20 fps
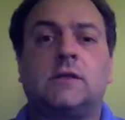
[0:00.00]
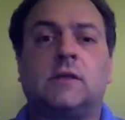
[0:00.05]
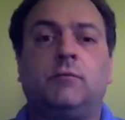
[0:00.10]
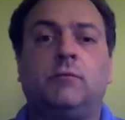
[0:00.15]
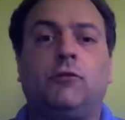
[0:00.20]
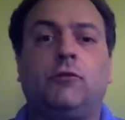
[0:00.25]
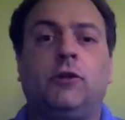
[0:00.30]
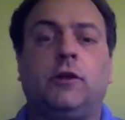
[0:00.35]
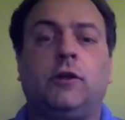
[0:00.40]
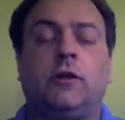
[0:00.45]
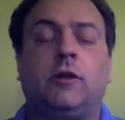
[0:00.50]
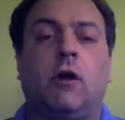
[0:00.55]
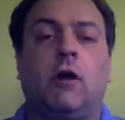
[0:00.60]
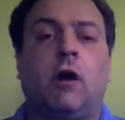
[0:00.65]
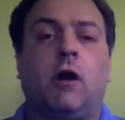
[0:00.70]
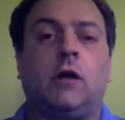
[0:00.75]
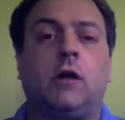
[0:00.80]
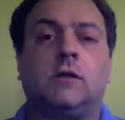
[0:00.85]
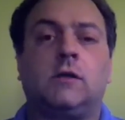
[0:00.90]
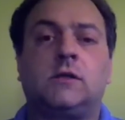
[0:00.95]
is completely
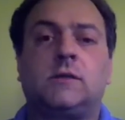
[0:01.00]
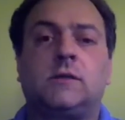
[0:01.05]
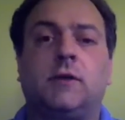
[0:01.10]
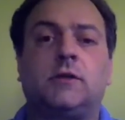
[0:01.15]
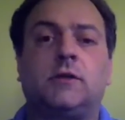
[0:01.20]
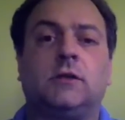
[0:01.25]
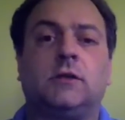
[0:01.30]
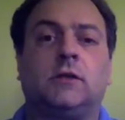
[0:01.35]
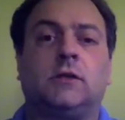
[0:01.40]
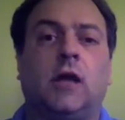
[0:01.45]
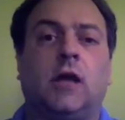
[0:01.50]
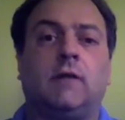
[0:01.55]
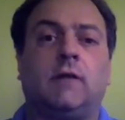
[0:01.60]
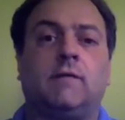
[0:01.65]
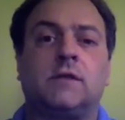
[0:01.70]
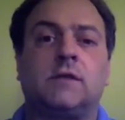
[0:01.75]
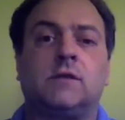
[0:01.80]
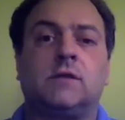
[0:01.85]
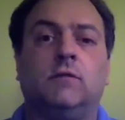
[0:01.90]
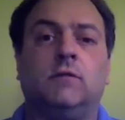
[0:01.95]
gone, especially in light
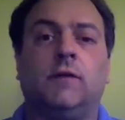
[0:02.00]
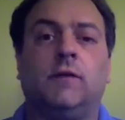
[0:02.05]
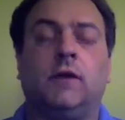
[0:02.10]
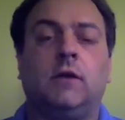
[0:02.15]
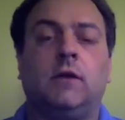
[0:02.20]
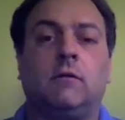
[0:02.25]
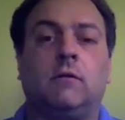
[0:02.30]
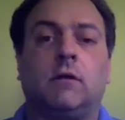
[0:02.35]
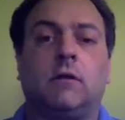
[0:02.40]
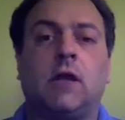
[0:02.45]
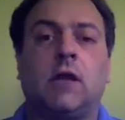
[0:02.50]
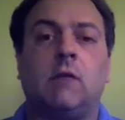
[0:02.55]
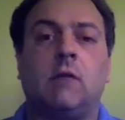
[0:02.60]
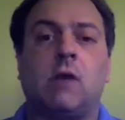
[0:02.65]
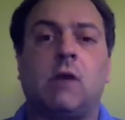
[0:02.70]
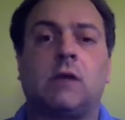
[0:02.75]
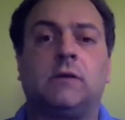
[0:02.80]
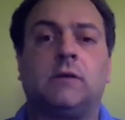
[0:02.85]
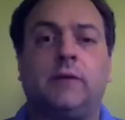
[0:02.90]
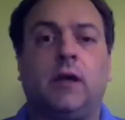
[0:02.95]
of this new video that
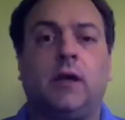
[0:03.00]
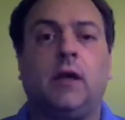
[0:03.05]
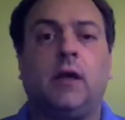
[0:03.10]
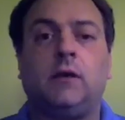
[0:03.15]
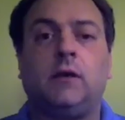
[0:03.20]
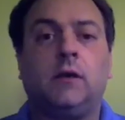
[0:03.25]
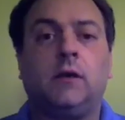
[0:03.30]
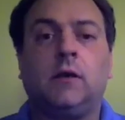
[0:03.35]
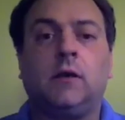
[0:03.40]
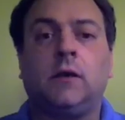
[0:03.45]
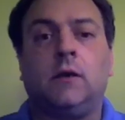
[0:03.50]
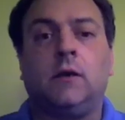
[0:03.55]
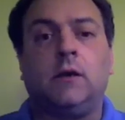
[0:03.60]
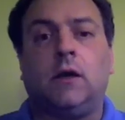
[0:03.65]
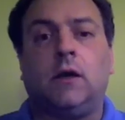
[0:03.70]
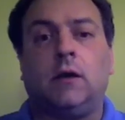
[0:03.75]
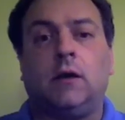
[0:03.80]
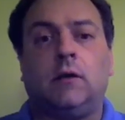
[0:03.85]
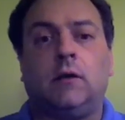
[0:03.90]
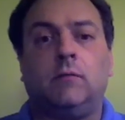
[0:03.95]
came out today.
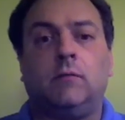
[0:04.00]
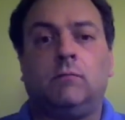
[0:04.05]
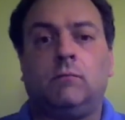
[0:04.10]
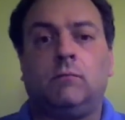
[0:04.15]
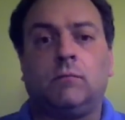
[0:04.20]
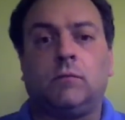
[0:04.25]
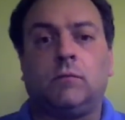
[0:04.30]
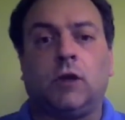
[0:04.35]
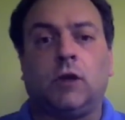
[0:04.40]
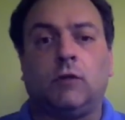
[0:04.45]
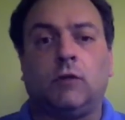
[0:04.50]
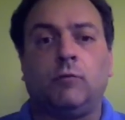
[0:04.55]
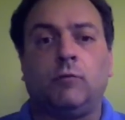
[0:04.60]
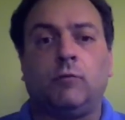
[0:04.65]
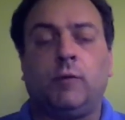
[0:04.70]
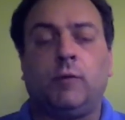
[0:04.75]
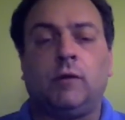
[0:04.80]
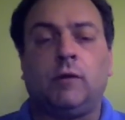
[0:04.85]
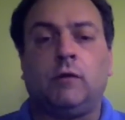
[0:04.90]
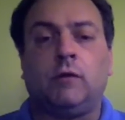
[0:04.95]
Um, there would
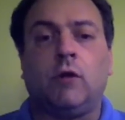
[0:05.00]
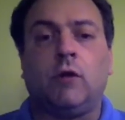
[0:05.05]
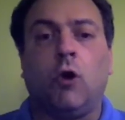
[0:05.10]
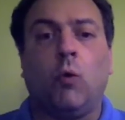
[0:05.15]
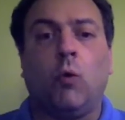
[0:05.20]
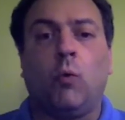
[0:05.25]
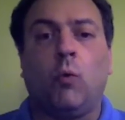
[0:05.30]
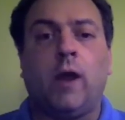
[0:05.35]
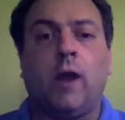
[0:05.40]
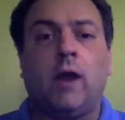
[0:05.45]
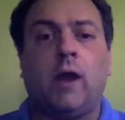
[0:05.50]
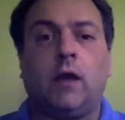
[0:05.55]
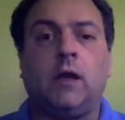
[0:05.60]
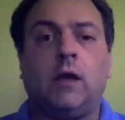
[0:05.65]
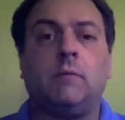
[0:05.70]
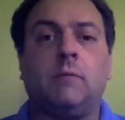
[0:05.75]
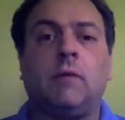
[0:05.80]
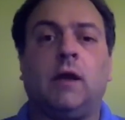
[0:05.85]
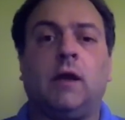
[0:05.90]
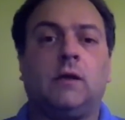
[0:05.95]
be no way
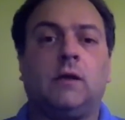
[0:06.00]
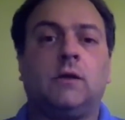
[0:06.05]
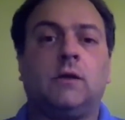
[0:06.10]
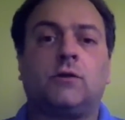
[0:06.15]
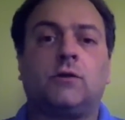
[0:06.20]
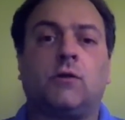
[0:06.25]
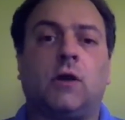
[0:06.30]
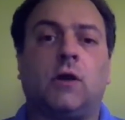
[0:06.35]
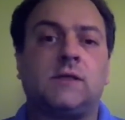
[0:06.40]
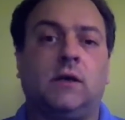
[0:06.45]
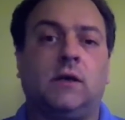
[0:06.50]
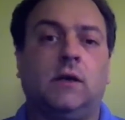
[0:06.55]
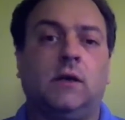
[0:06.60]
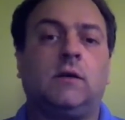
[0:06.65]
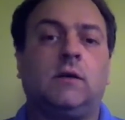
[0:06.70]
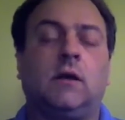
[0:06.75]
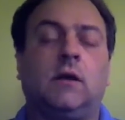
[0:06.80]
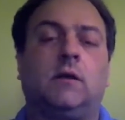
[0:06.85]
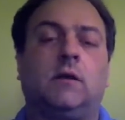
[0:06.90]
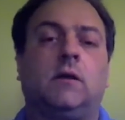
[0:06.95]
anybody could trust
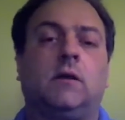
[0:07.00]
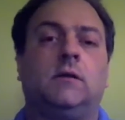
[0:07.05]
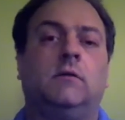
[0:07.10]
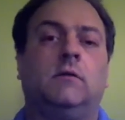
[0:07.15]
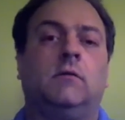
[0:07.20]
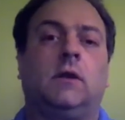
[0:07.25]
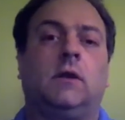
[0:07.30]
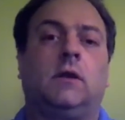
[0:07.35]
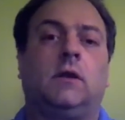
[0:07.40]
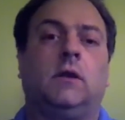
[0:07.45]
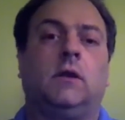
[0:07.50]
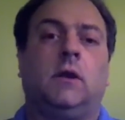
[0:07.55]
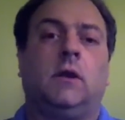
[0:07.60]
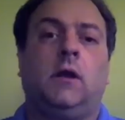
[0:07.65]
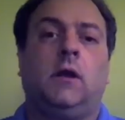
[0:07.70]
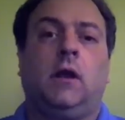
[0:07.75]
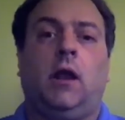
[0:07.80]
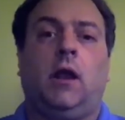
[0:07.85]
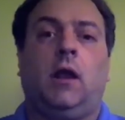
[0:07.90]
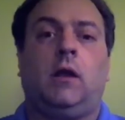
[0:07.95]
anything they're doing.
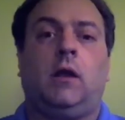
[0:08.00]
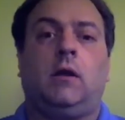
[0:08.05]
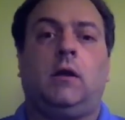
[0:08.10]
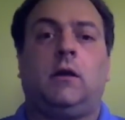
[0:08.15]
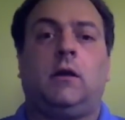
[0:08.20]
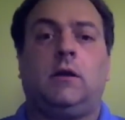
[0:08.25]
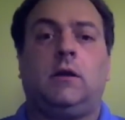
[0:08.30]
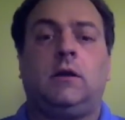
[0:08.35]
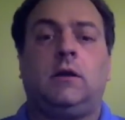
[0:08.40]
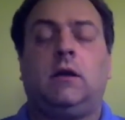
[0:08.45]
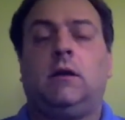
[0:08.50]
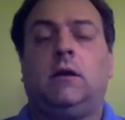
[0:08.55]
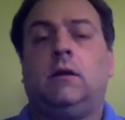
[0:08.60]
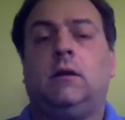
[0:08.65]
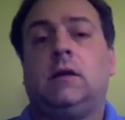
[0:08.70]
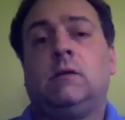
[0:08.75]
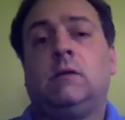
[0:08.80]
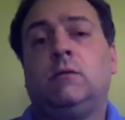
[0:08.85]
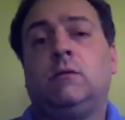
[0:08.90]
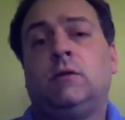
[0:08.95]
And, uh, and,
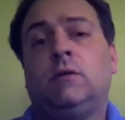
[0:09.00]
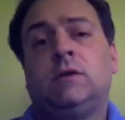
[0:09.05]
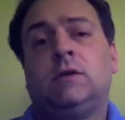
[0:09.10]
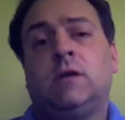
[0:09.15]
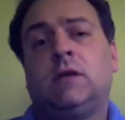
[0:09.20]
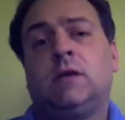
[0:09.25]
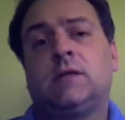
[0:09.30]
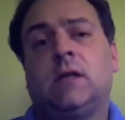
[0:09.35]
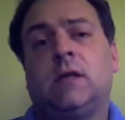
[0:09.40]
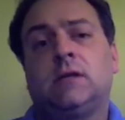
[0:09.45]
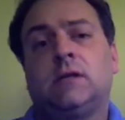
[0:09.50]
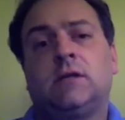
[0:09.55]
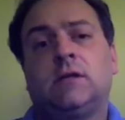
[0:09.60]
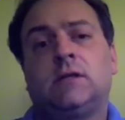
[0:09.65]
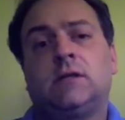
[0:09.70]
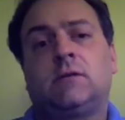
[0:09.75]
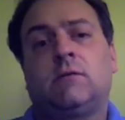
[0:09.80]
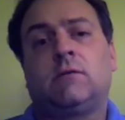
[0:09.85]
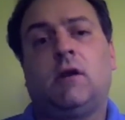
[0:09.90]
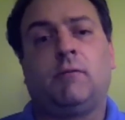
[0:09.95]
and, it's not
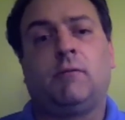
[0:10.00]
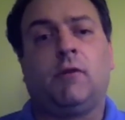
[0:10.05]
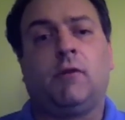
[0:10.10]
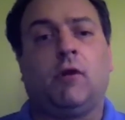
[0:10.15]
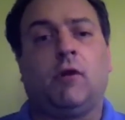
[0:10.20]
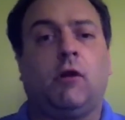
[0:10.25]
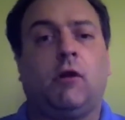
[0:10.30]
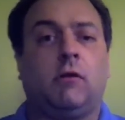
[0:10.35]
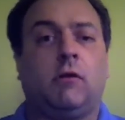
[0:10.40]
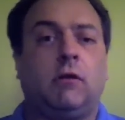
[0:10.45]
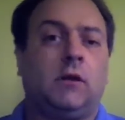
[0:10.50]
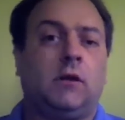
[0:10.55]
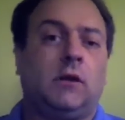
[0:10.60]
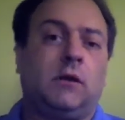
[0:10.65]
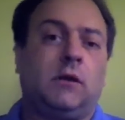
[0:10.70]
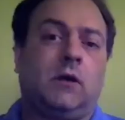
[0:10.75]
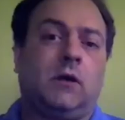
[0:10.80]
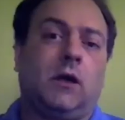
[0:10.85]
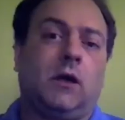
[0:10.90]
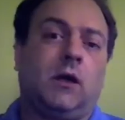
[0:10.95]
just Ron Paul.
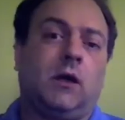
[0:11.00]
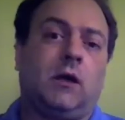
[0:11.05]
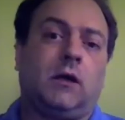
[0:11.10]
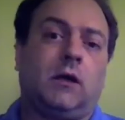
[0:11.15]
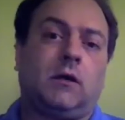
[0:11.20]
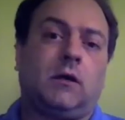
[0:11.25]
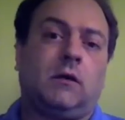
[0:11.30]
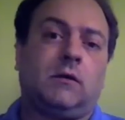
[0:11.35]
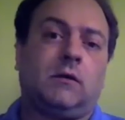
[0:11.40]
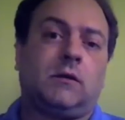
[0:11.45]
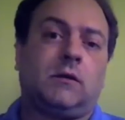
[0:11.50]
Uh,